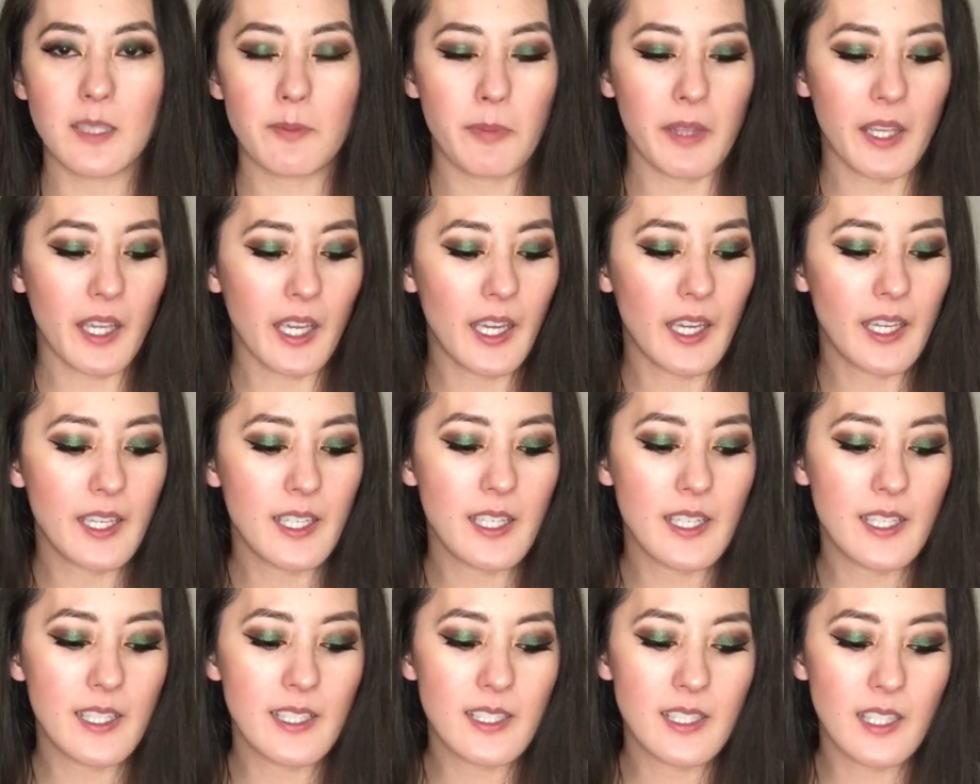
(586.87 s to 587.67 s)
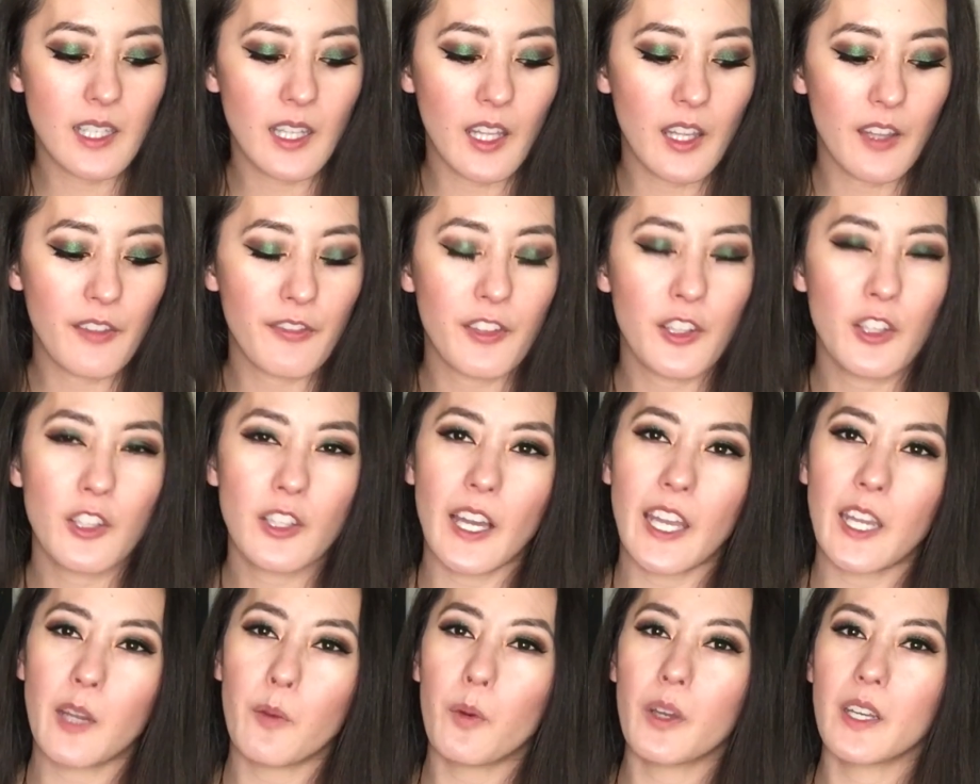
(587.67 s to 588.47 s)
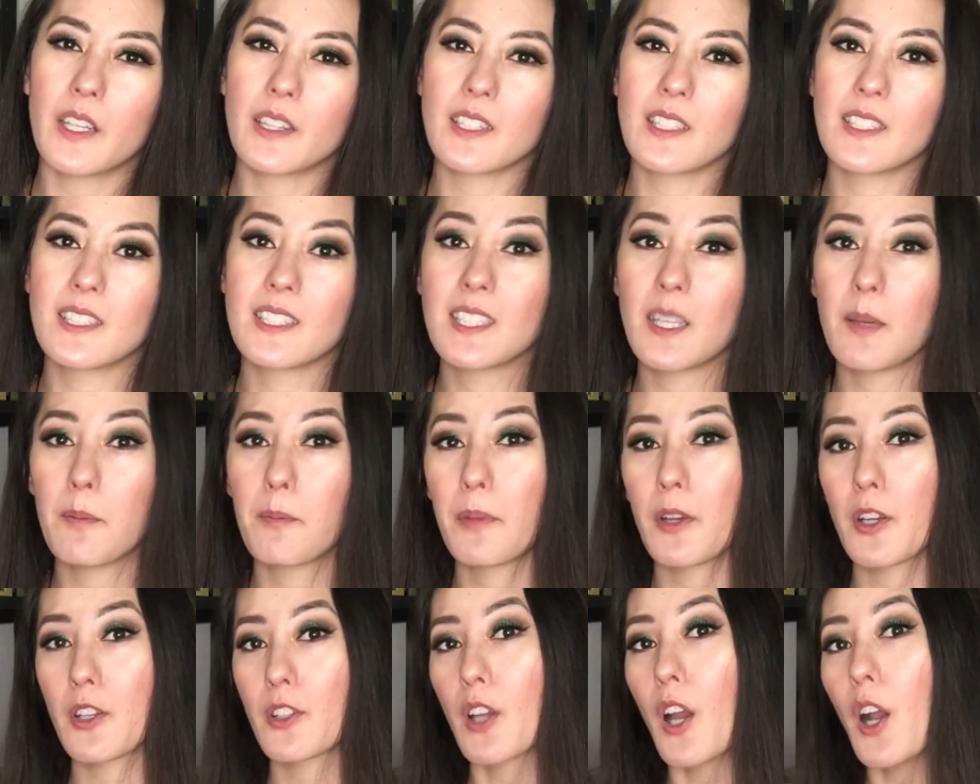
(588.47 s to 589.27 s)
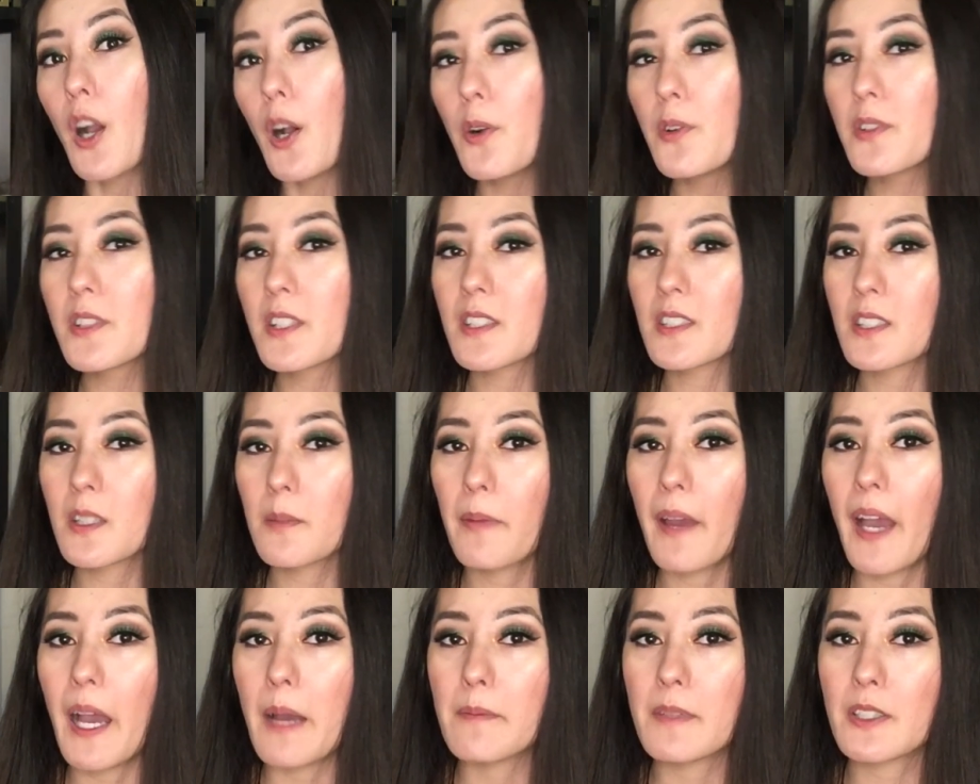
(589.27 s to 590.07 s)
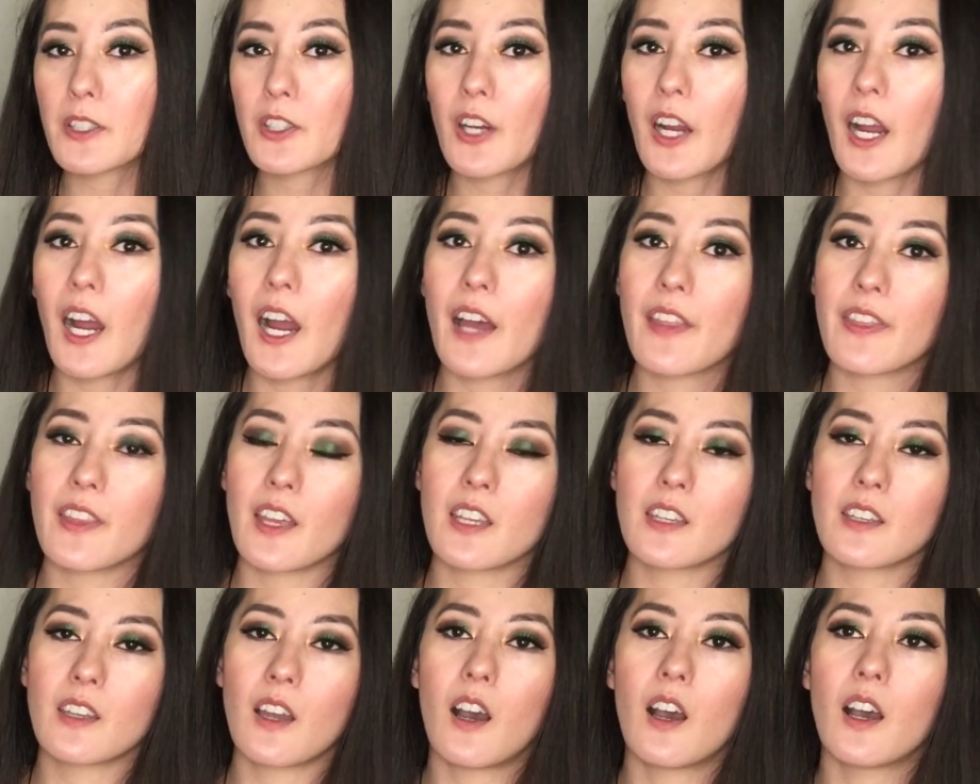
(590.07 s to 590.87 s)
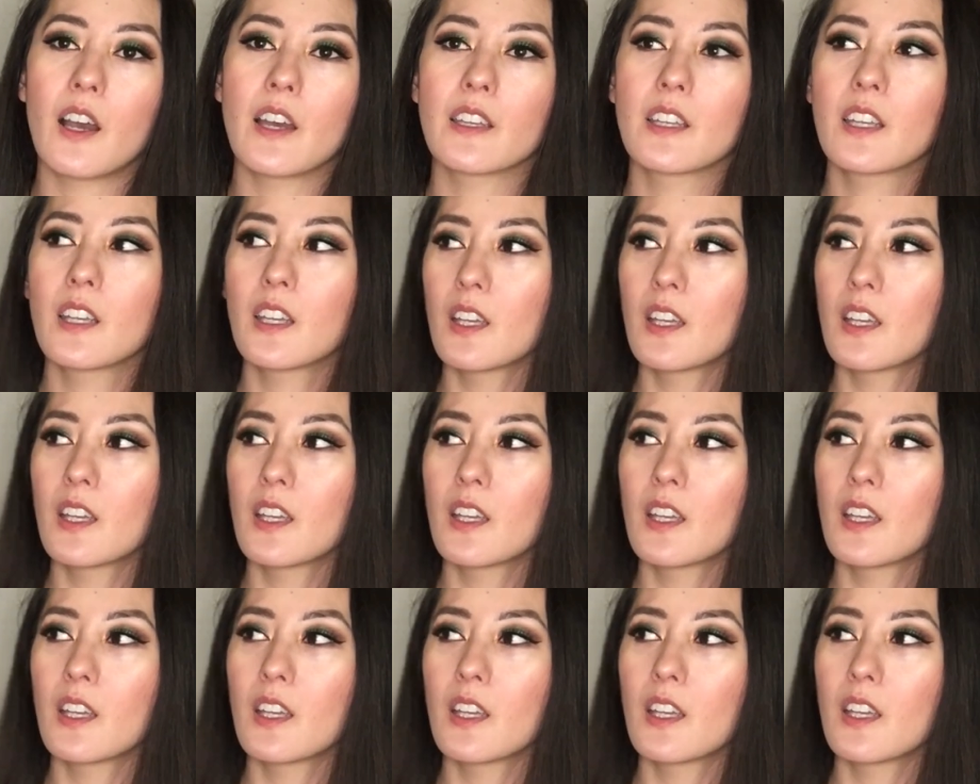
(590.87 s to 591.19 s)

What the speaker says: because if you kind of wanted to dip your toes into Pat McGrath and not